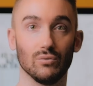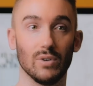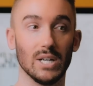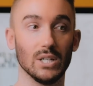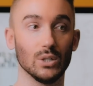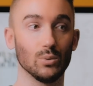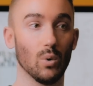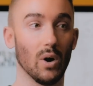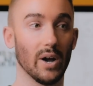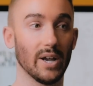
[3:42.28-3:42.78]

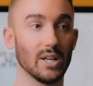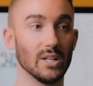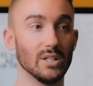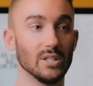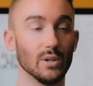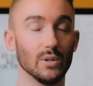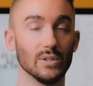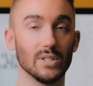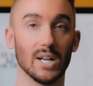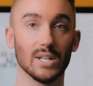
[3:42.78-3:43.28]
reach, what I can
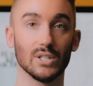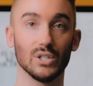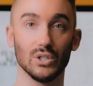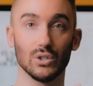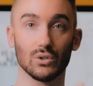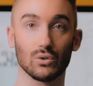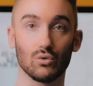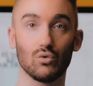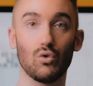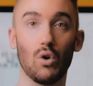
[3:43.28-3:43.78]
do is actually
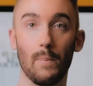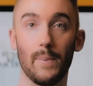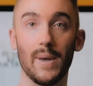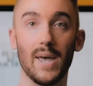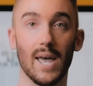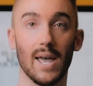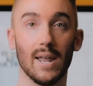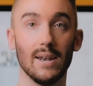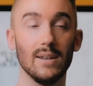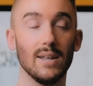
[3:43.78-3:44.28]
just crop
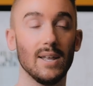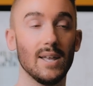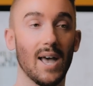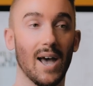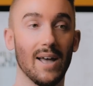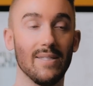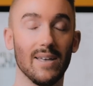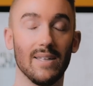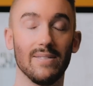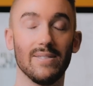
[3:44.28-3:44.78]
in,
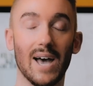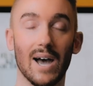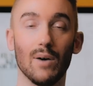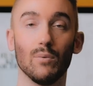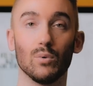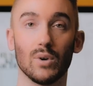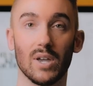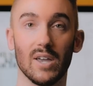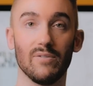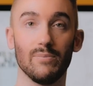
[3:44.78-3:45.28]
and then
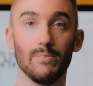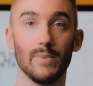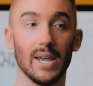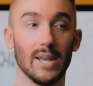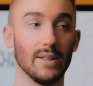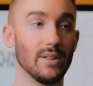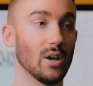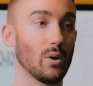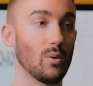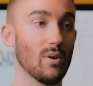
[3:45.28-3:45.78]
that will give
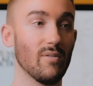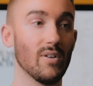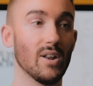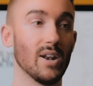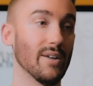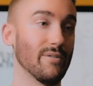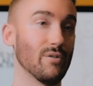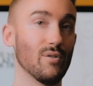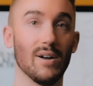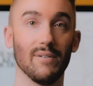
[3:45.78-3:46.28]
me the
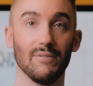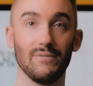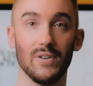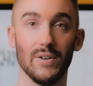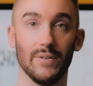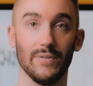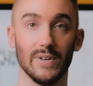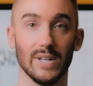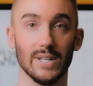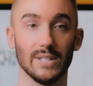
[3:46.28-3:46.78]
equivalent of around
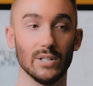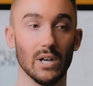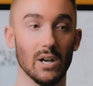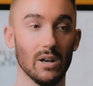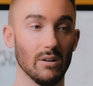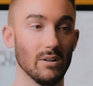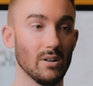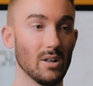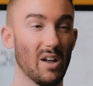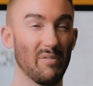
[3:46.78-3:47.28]
50.
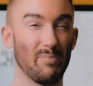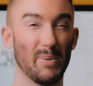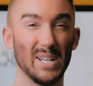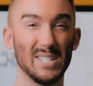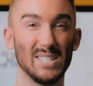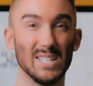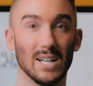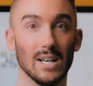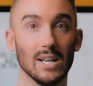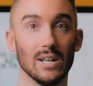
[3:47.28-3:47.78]
So I've
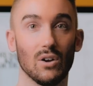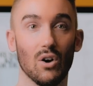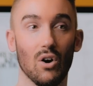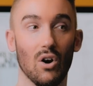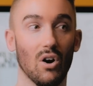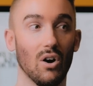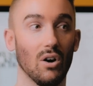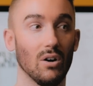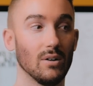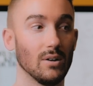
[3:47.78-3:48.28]
basically
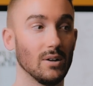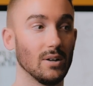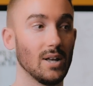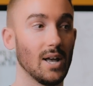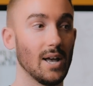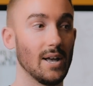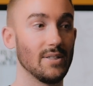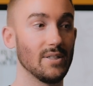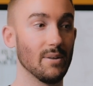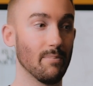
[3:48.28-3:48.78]
got
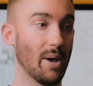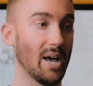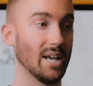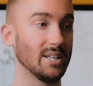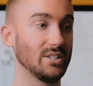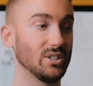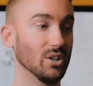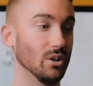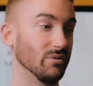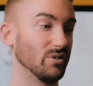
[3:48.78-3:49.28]
the
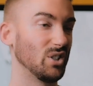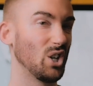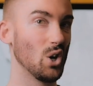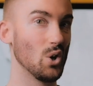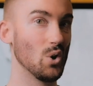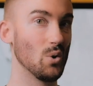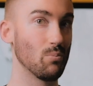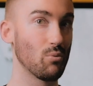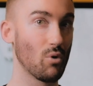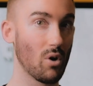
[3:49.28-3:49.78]
best of
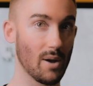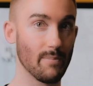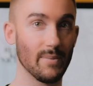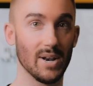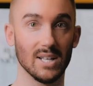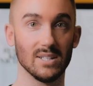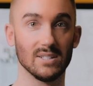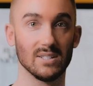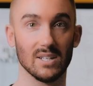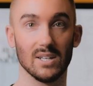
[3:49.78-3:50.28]
2 prime
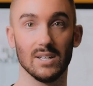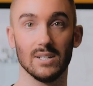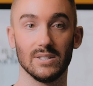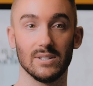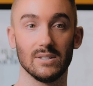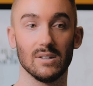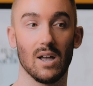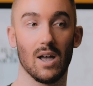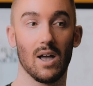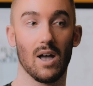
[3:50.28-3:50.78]

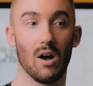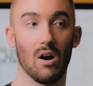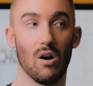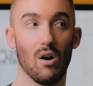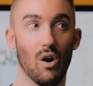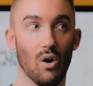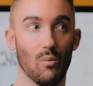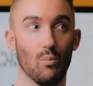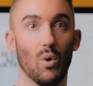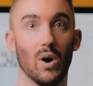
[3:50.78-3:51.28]
lenses
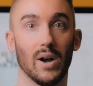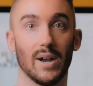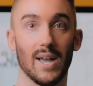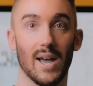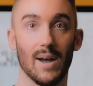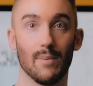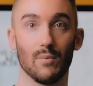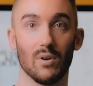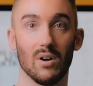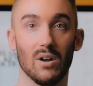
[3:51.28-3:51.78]
on one
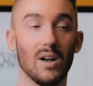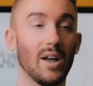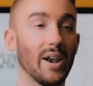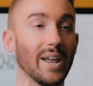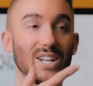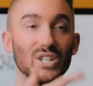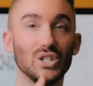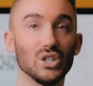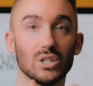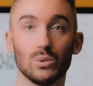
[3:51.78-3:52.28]
camera, and
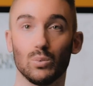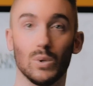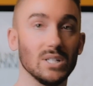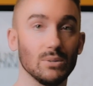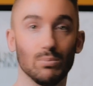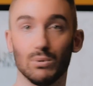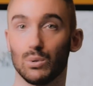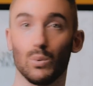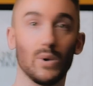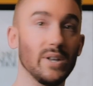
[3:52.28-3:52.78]
I can just
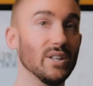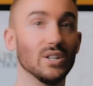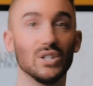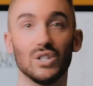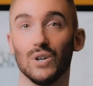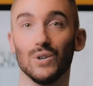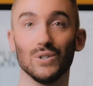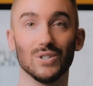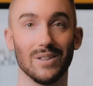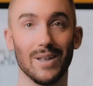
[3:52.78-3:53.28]
switch between the
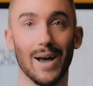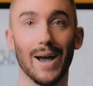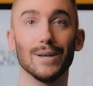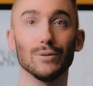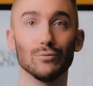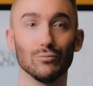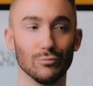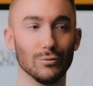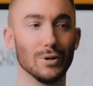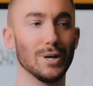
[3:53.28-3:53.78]
2. So that
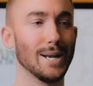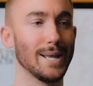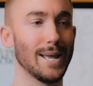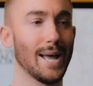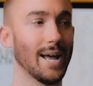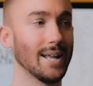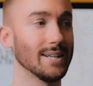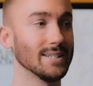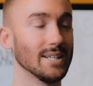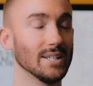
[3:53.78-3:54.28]
is really
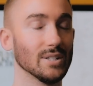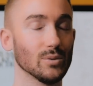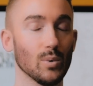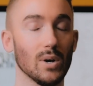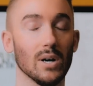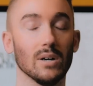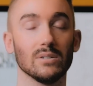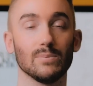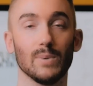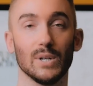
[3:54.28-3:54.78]
handy as
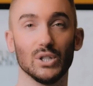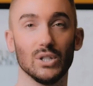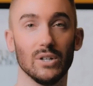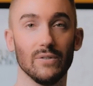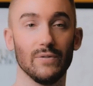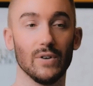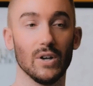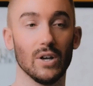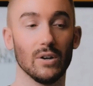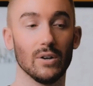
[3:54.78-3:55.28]
well, especially
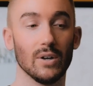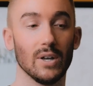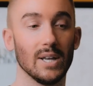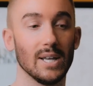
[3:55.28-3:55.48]
if you